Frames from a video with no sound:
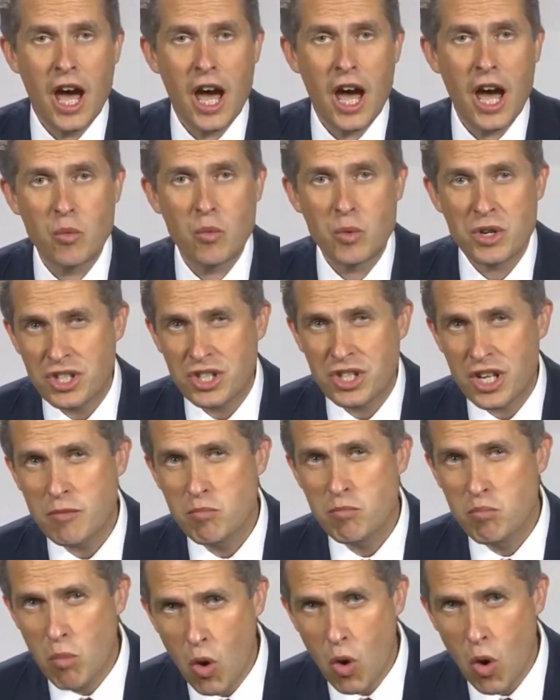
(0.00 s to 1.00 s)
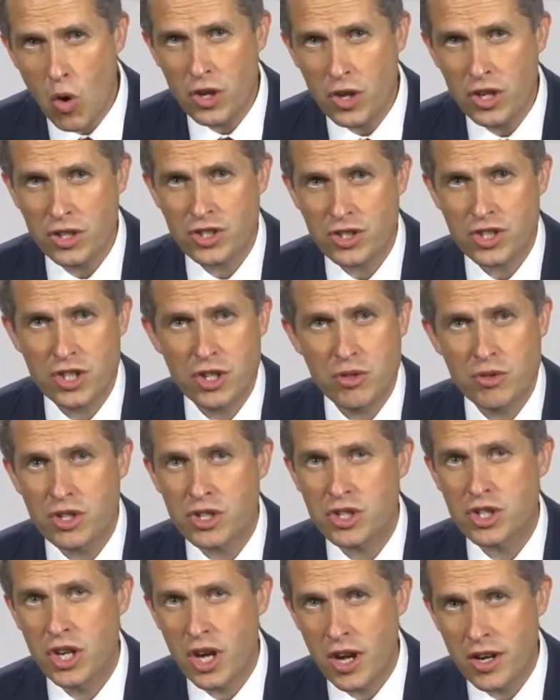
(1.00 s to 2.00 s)
We're seeing more
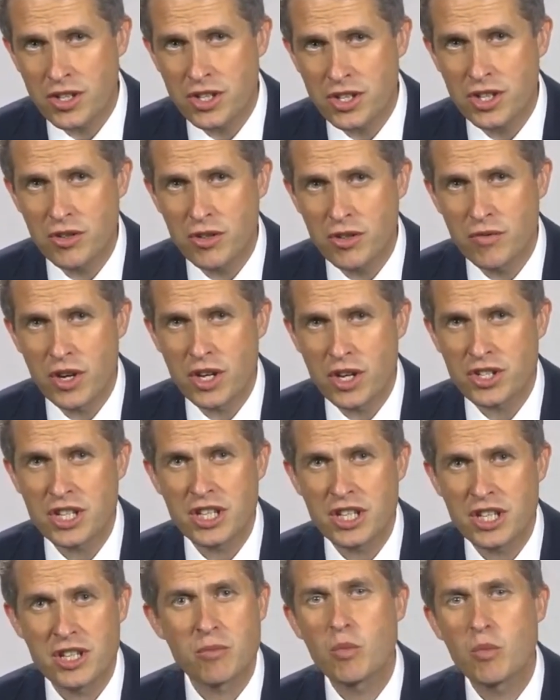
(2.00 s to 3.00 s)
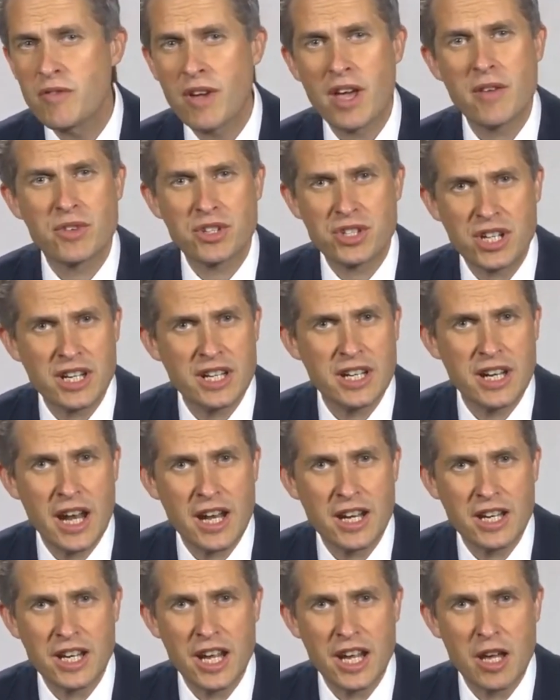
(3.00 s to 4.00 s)
students going to university than we've ever seen in
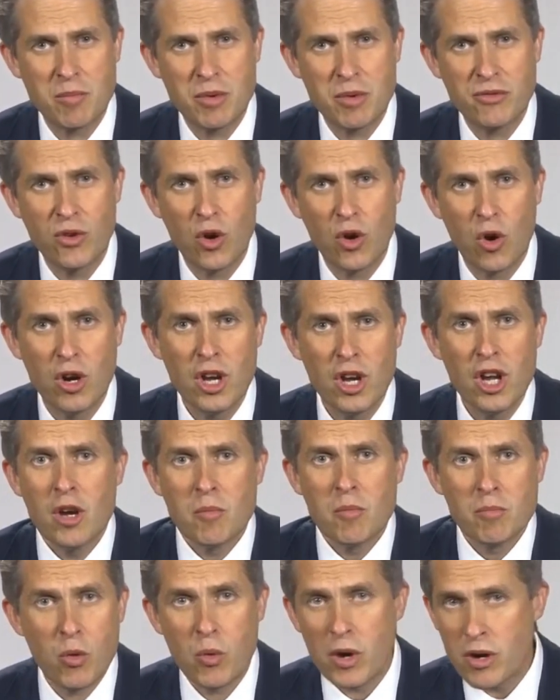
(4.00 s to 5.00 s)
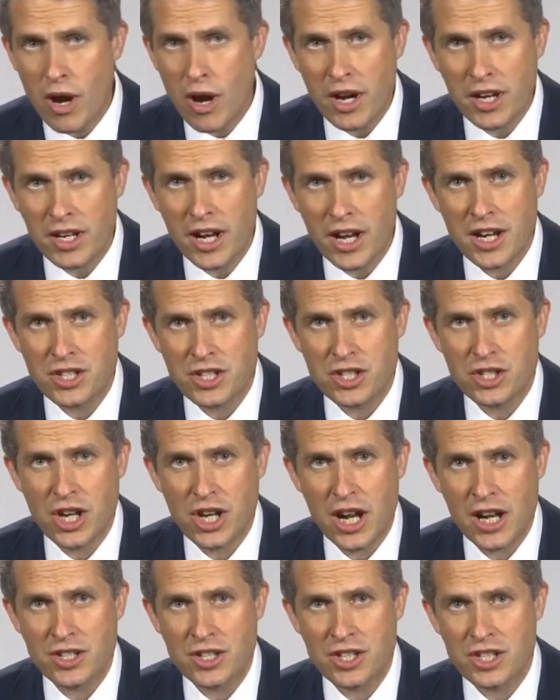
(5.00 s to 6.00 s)
any year before. But we recognise there's
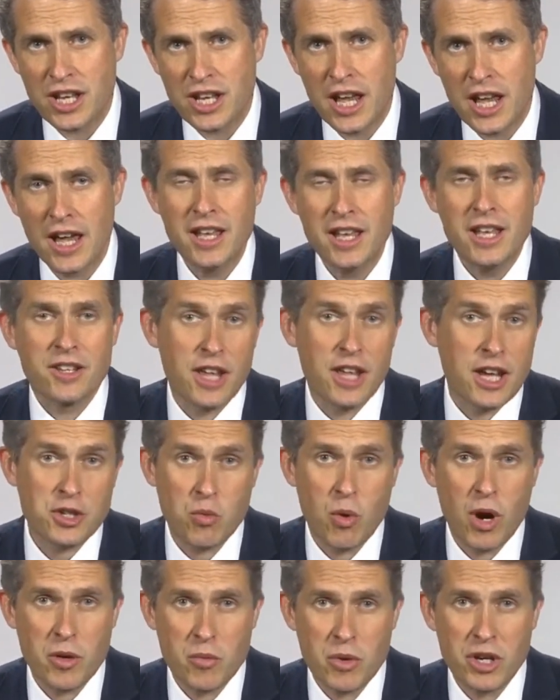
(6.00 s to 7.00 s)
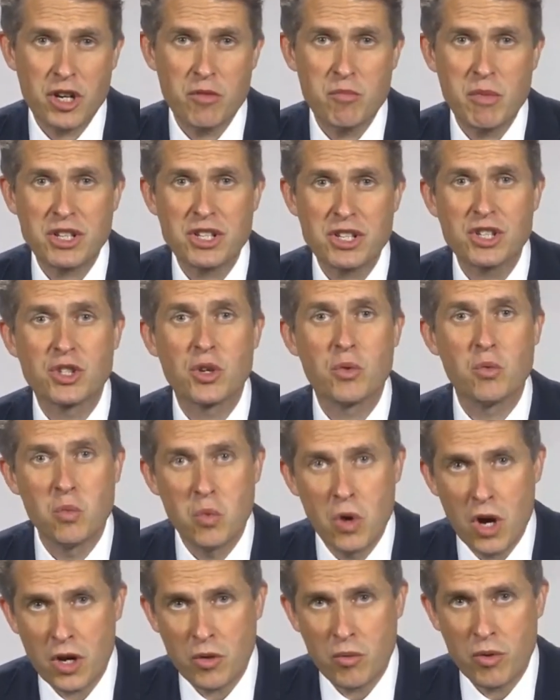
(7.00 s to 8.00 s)
challenges there. That's why we're committed to
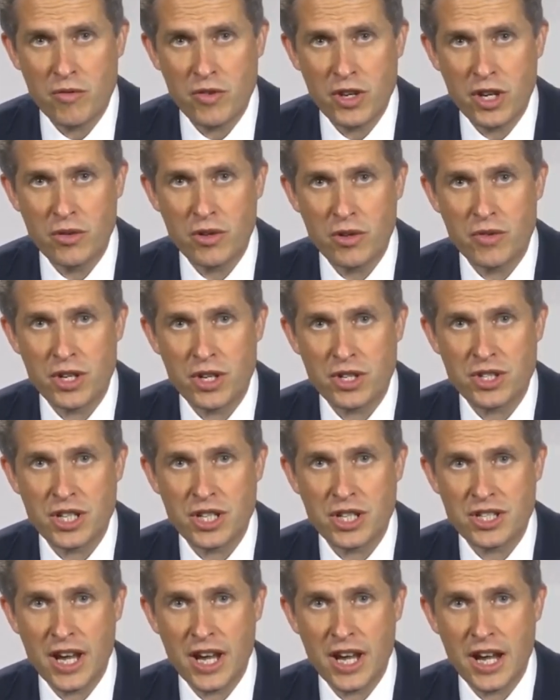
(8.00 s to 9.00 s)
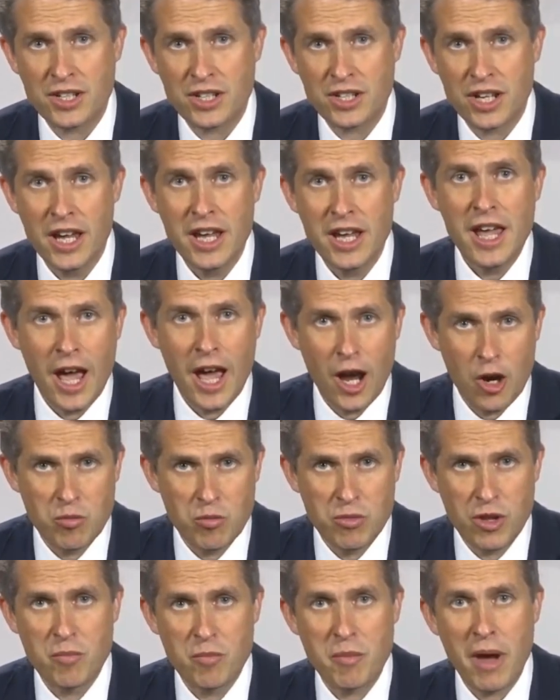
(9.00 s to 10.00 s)
work with the university sector,
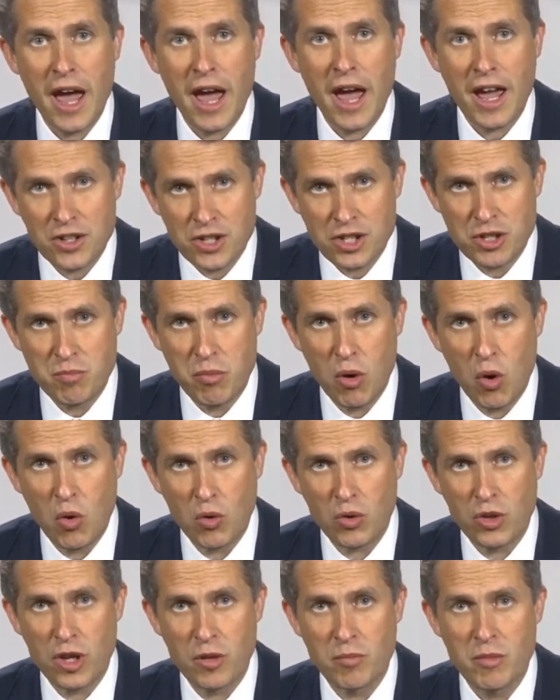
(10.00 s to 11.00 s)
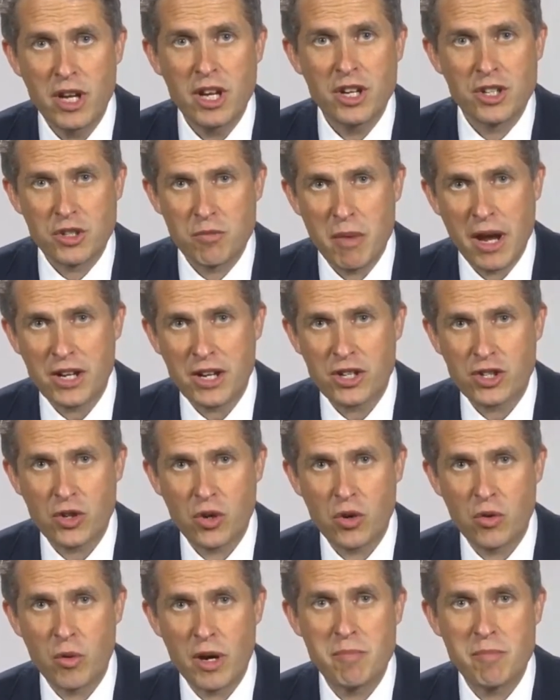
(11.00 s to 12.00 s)
help them and support them to make
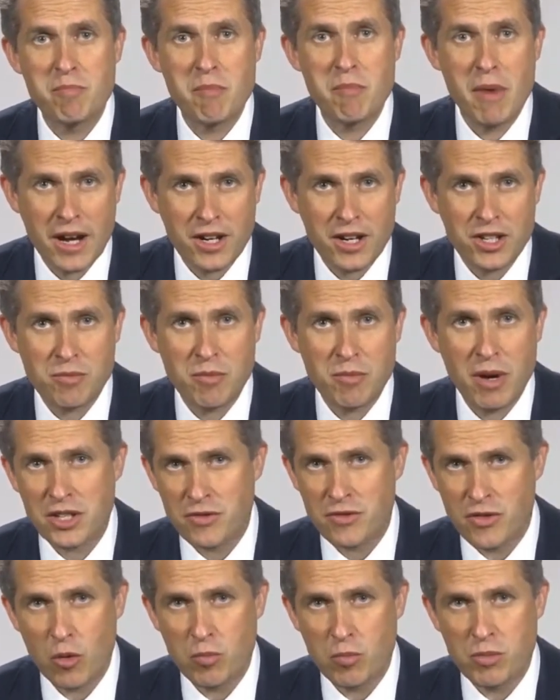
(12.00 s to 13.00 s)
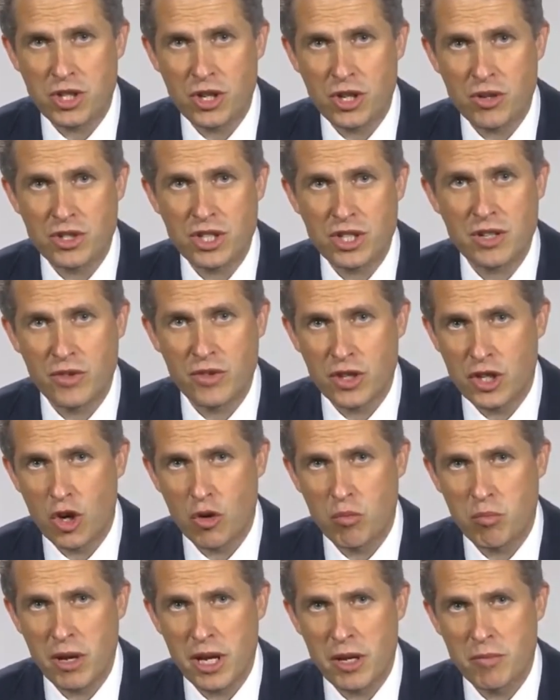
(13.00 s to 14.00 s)
sure we maximise the opportunity for
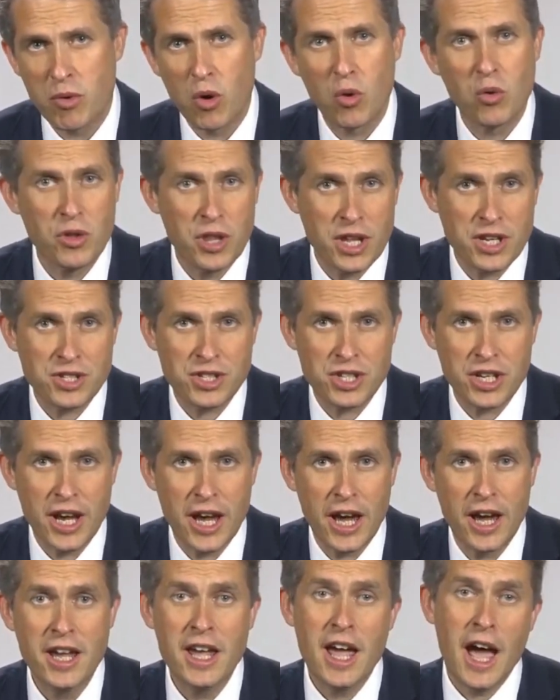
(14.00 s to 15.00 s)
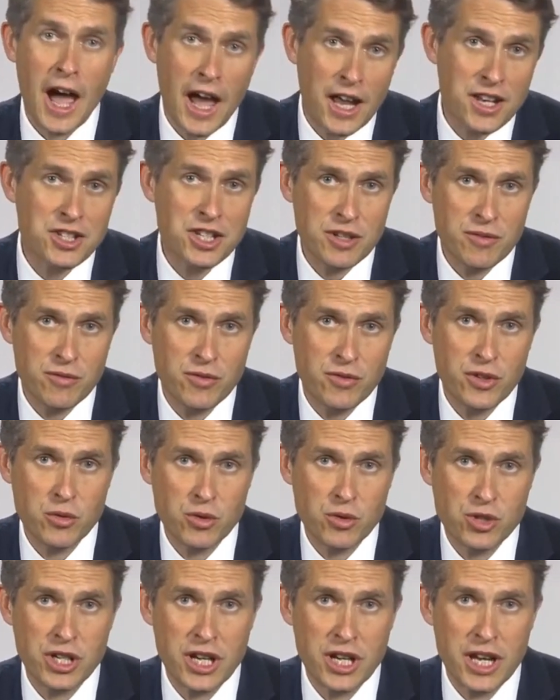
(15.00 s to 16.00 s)
young people this year and in
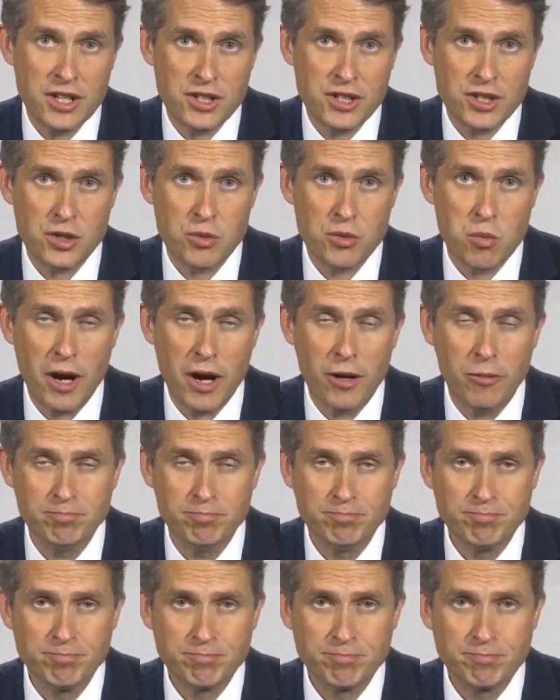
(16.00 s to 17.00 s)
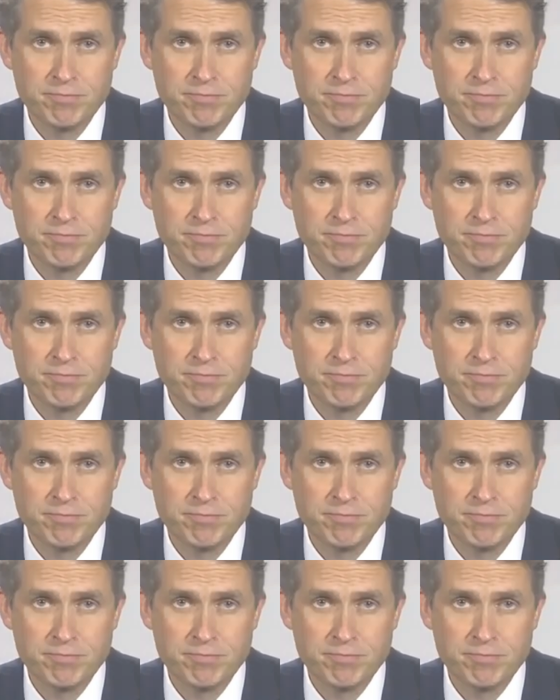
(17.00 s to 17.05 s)
future years as well.